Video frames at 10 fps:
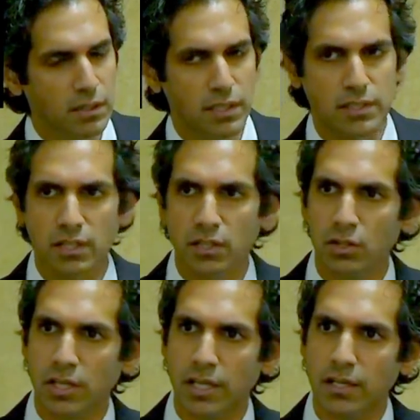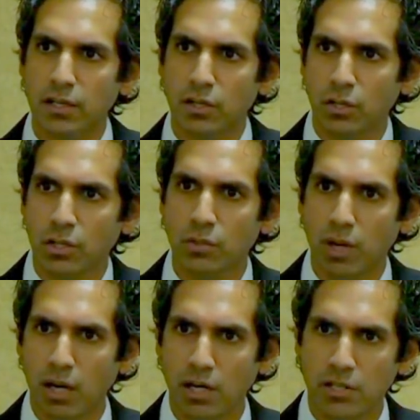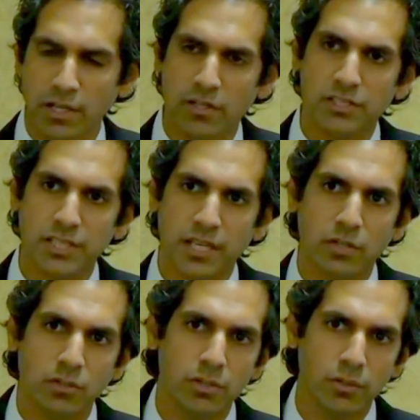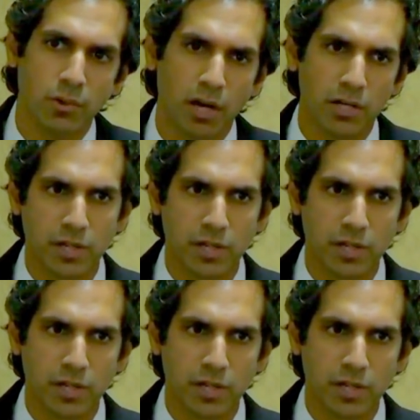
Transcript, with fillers: They take a look at who you are and try to understand who you are.